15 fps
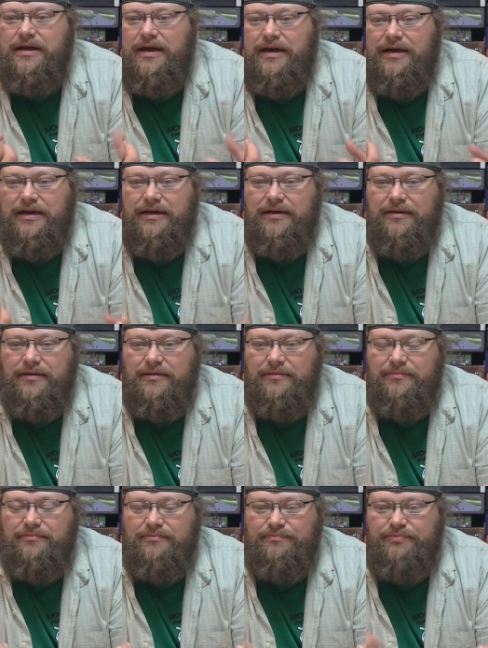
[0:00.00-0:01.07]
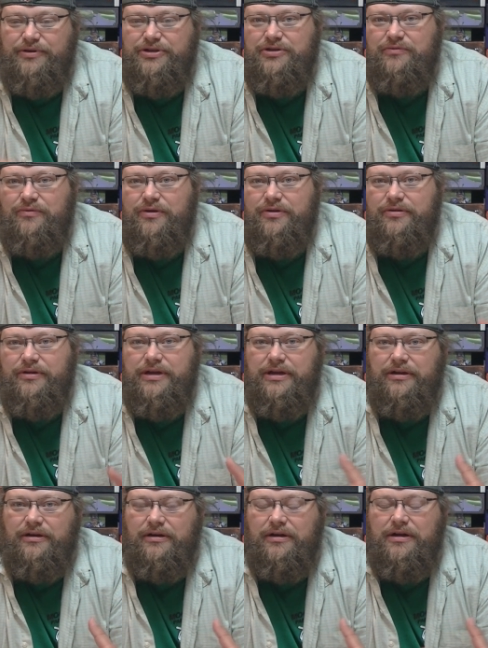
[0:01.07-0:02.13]
uh, put your worker
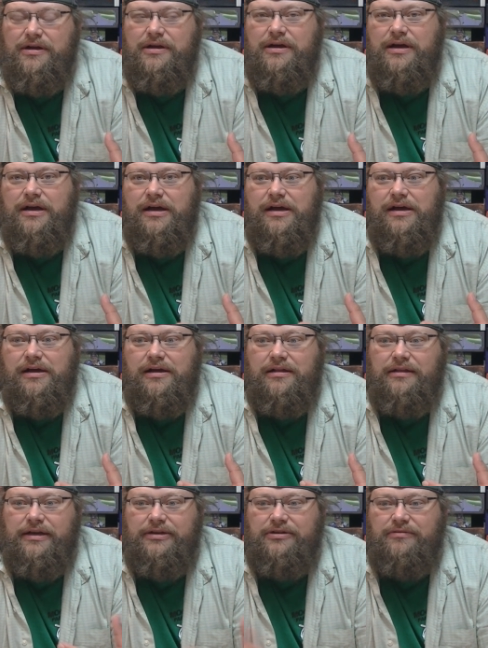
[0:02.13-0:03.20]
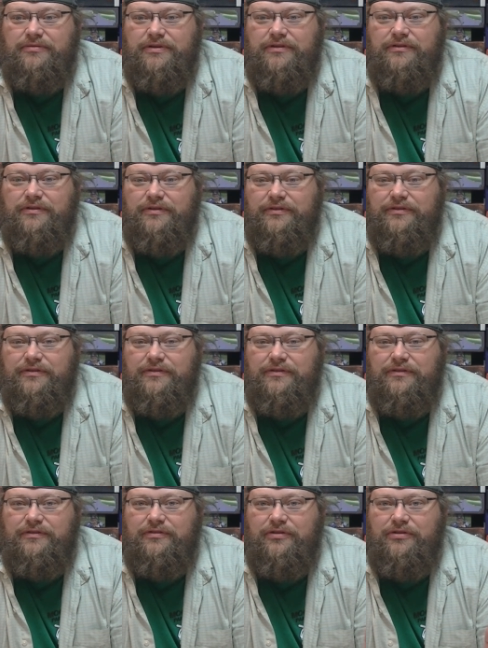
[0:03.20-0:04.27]
here, uh, collect your
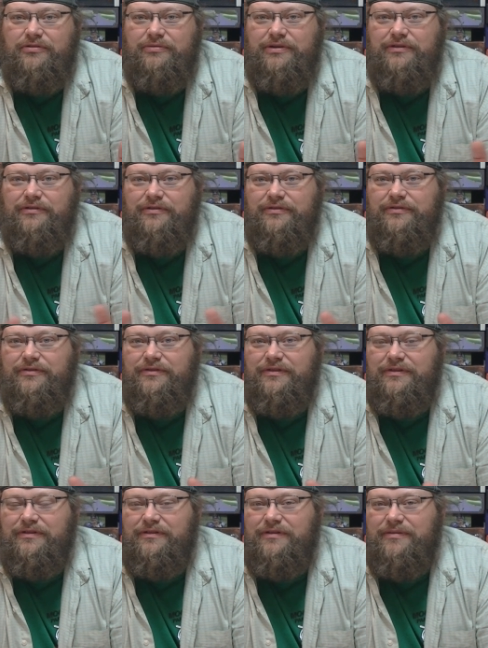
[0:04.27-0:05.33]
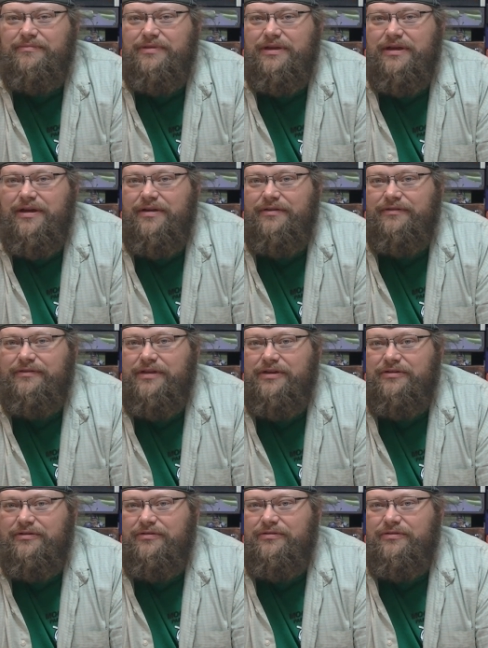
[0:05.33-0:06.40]
resources, turn your resources into something else,
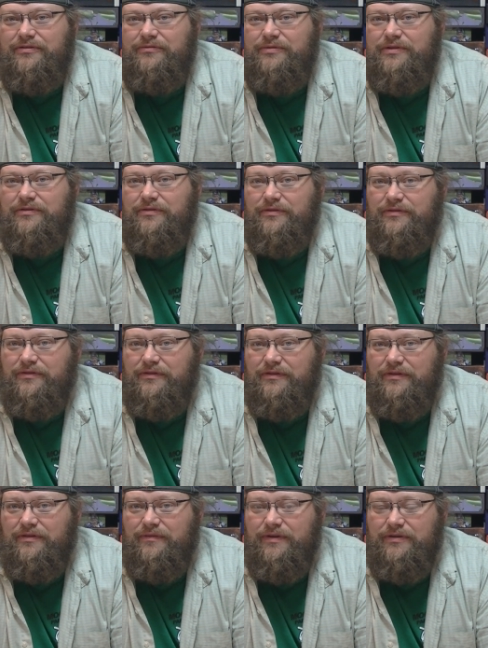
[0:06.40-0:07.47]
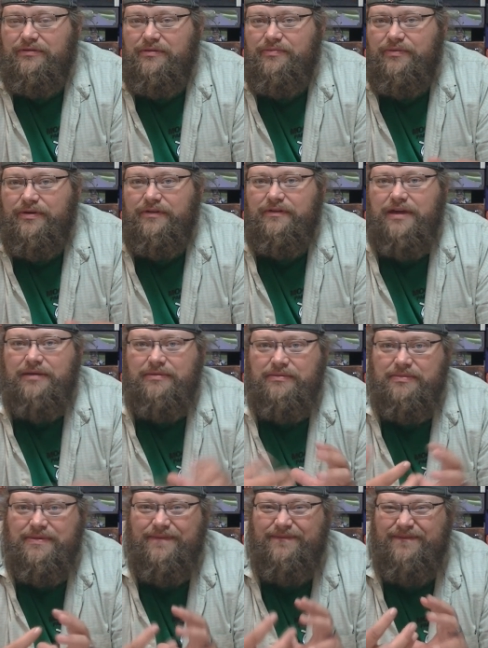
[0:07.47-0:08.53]
then turn those resources into victory points game. It
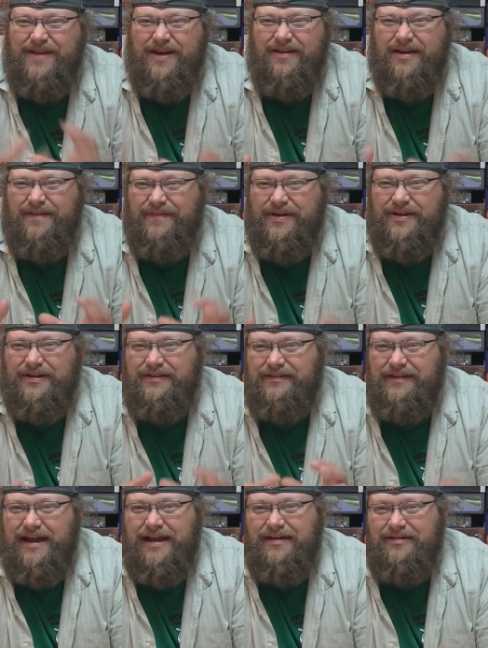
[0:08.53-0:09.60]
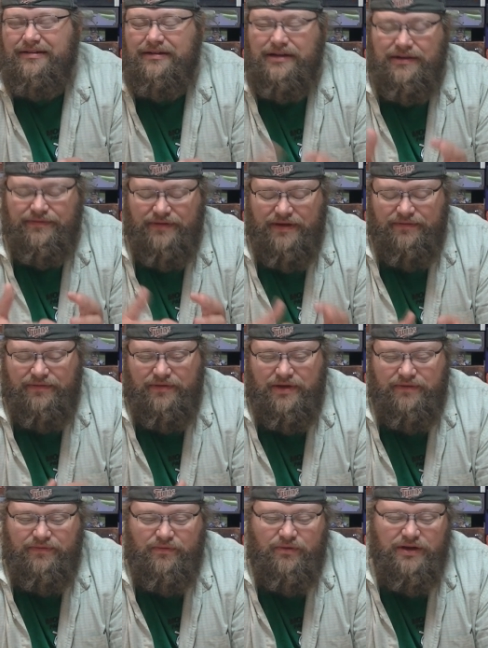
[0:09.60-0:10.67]
would be very, very standard if, if,
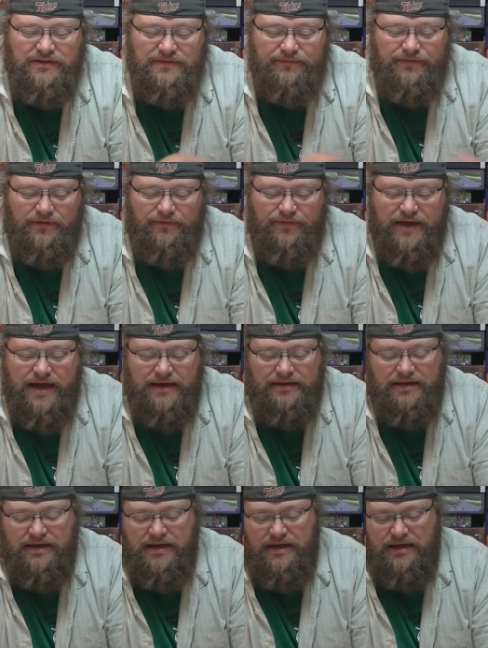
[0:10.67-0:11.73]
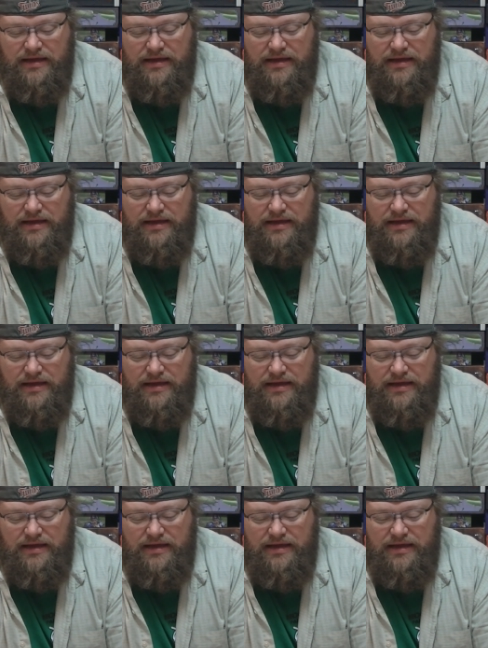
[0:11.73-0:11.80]
if it wasn't for the fact